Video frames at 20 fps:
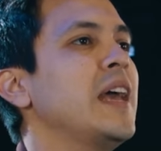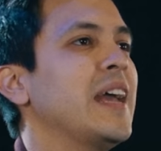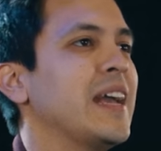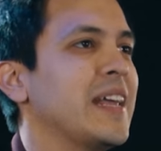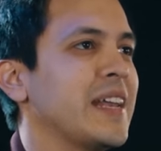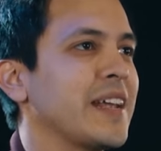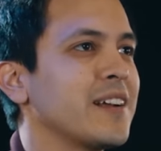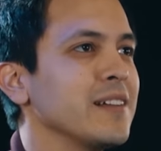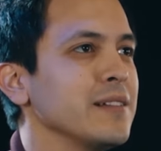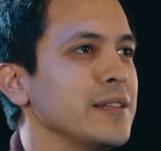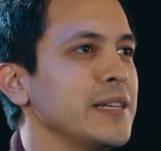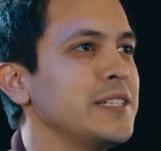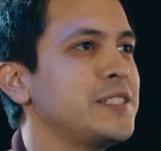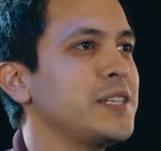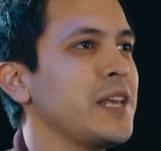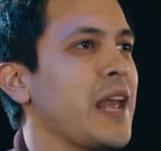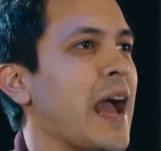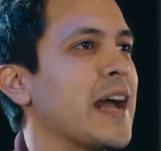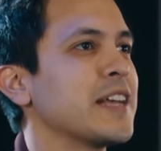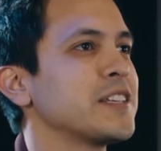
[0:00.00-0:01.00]
In
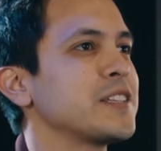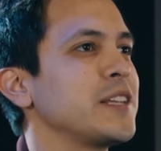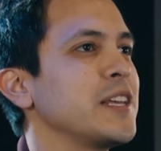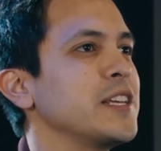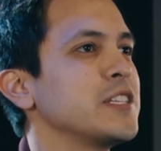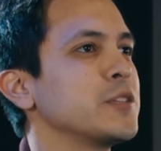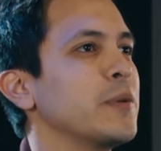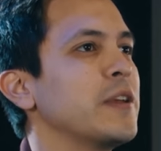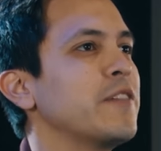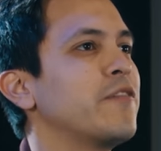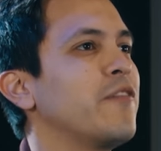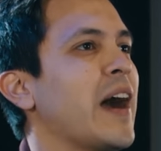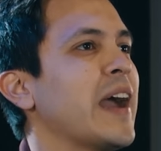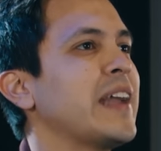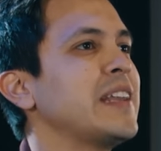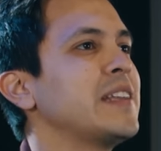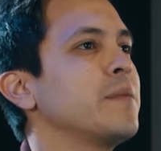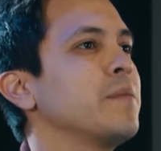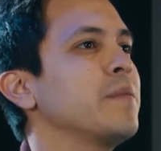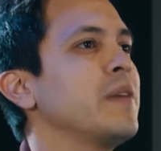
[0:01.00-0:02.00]
Ecclesiastes, we
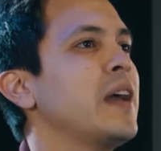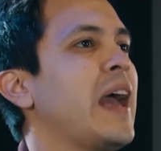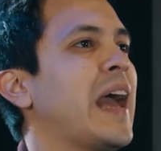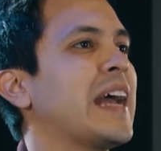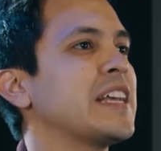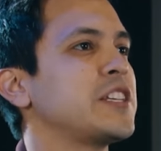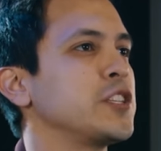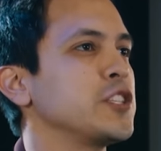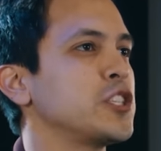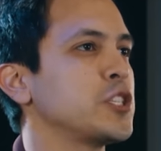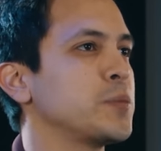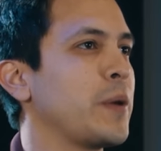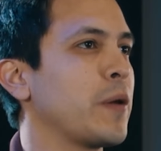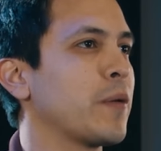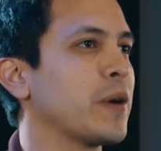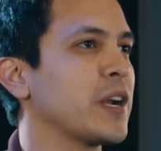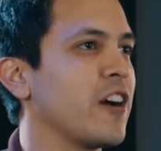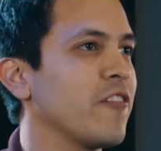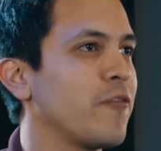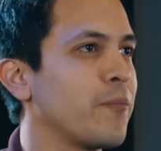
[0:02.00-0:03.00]
find him as the
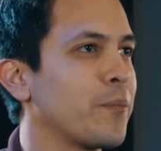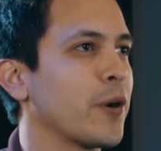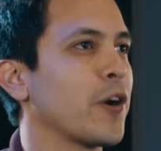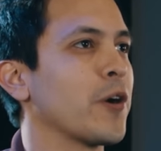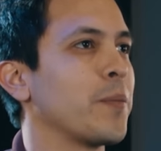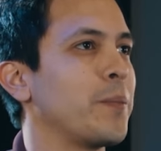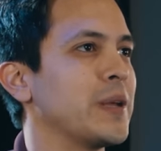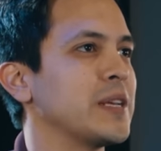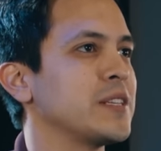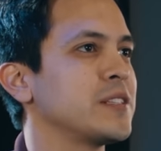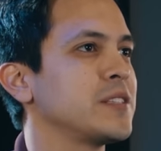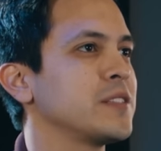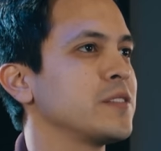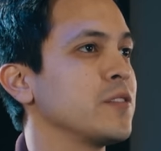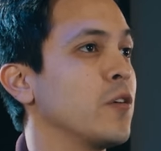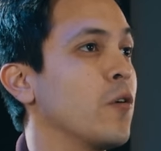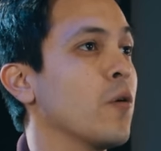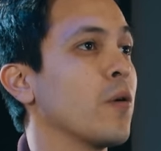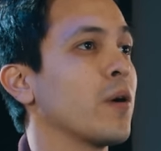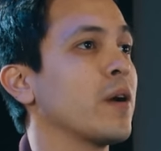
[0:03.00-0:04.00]
spirit of purpose,
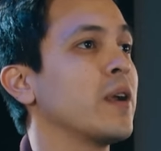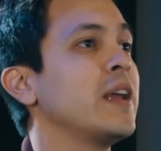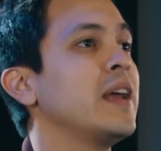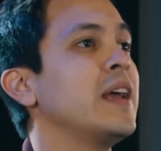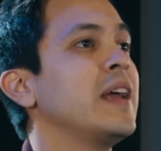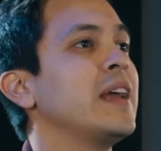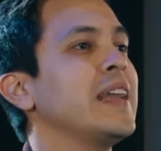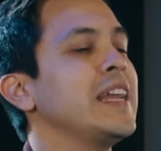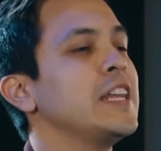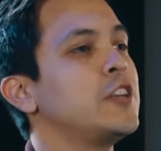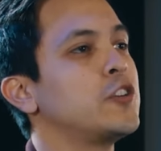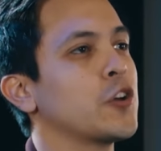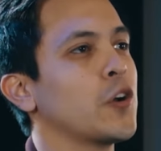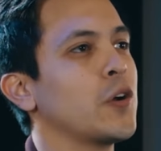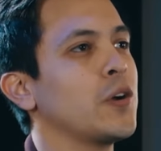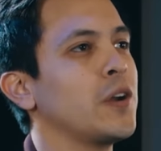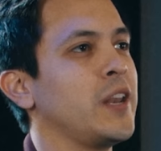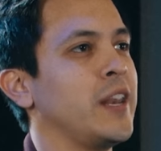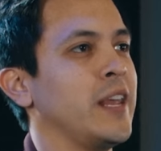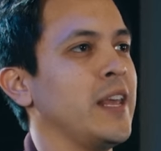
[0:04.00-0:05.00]
or
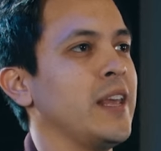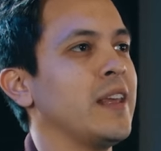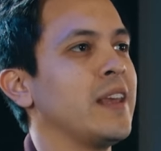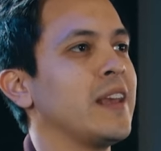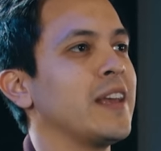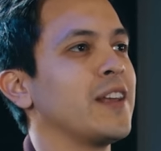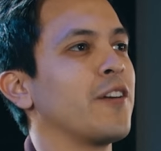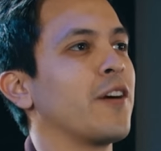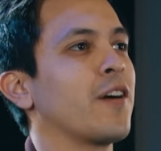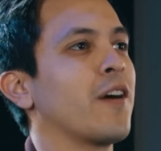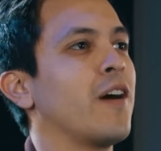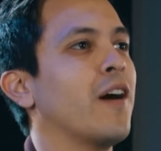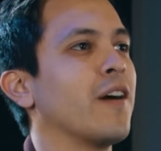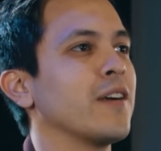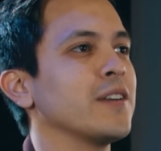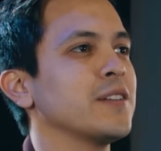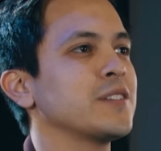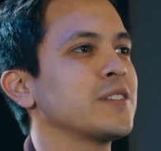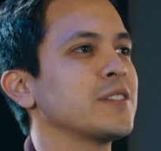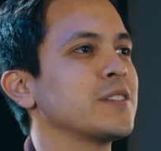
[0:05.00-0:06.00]
eternity in our
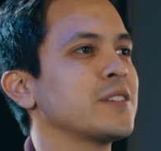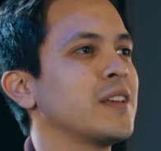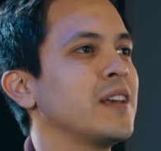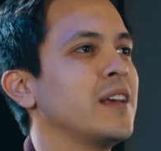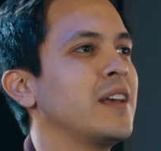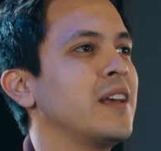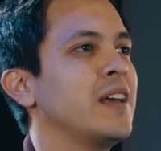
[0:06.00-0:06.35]
hearts.